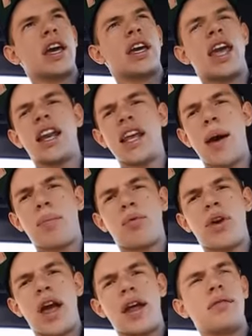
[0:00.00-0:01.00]
candy apple
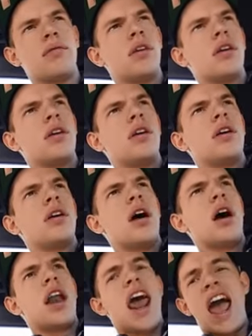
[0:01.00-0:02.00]
red,
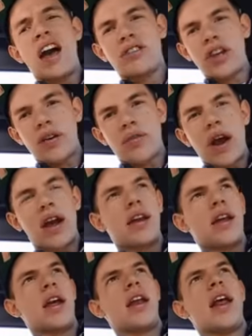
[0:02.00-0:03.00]
an Aztec red,
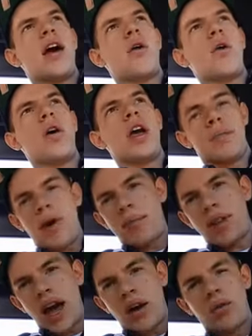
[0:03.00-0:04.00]
and my
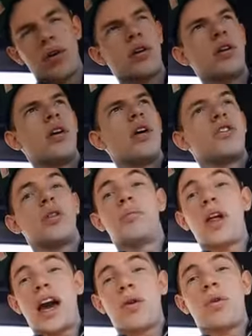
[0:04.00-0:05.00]
black one. So the
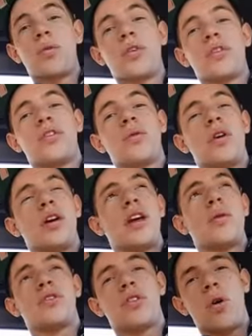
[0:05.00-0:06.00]
black one was the one
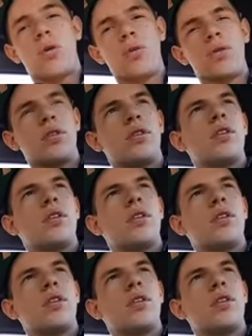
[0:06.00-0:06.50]
that was totaled.